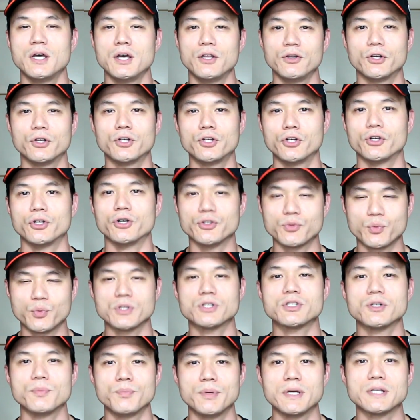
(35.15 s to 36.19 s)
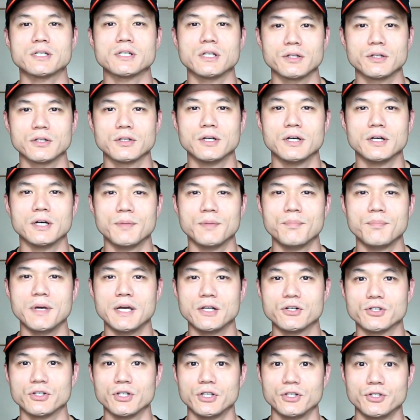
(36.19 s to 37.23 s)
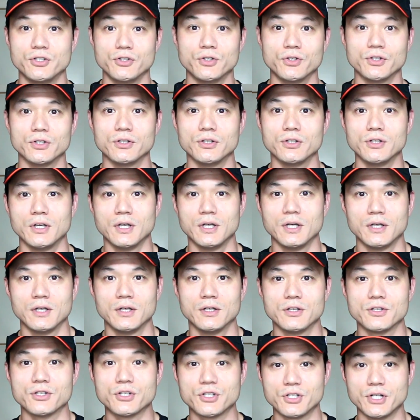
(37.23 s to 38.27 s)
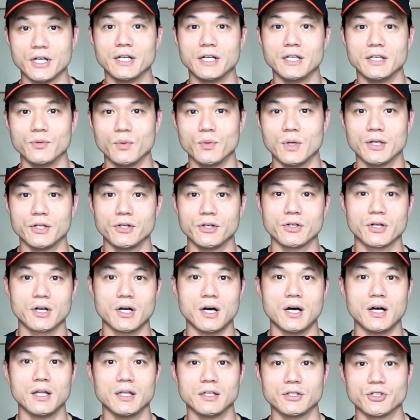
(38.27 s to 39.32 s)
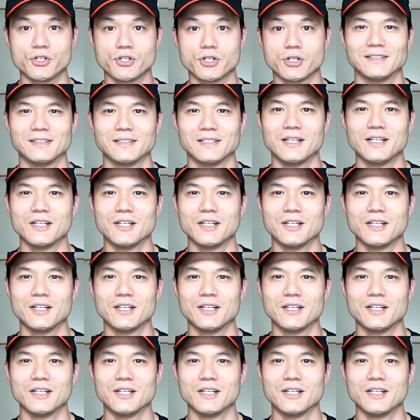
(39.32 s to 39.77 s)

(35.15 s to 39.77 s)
They're curious, what's the best major that you can study while you're in college?